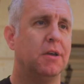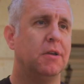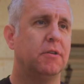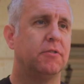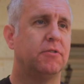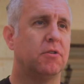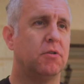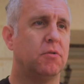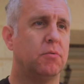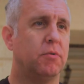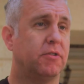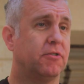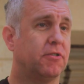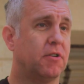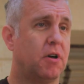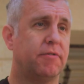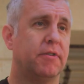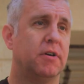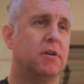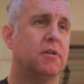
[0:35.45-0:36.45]
So with
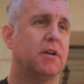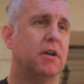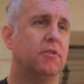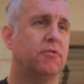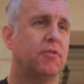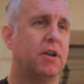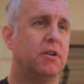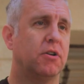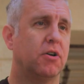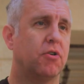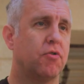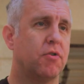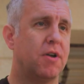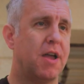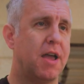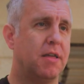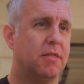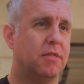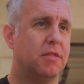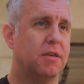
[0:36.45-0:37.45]
SOF-ELK, I tried to
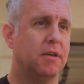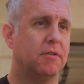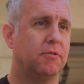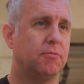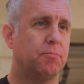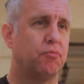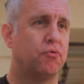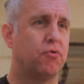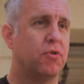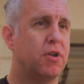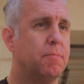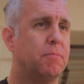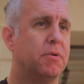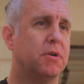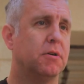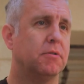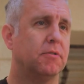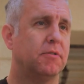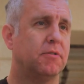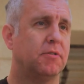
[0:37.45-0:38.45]
create this
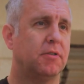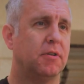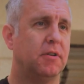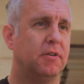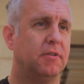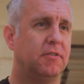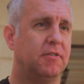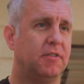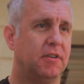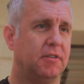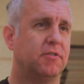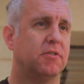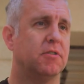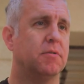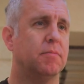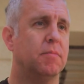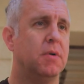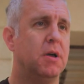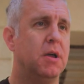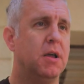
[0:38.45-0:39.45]
pre-built
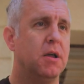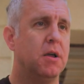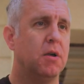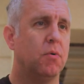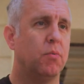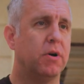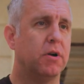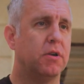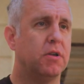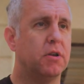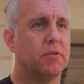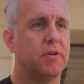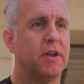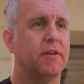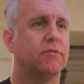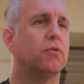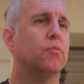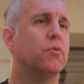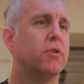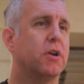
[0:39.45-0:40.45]
system where you don't
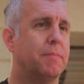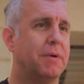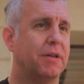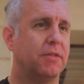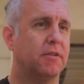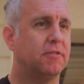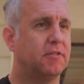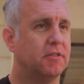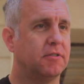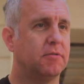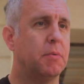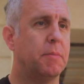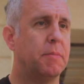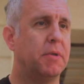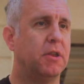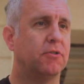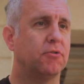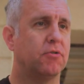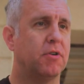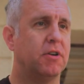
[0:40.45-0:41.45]
have to worry about the system
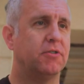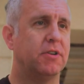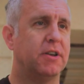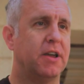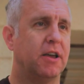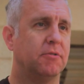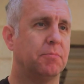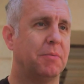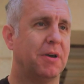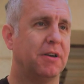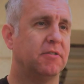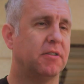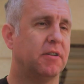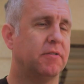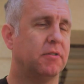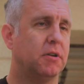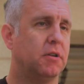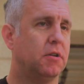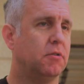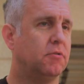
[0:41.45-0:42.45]
administration aspects
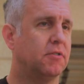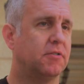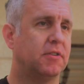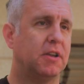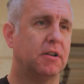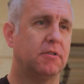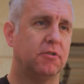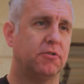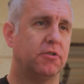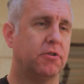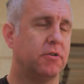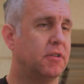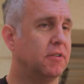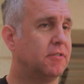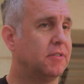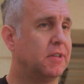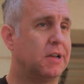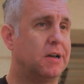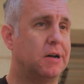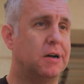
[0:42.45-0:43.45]
of it. You just get to turn this thing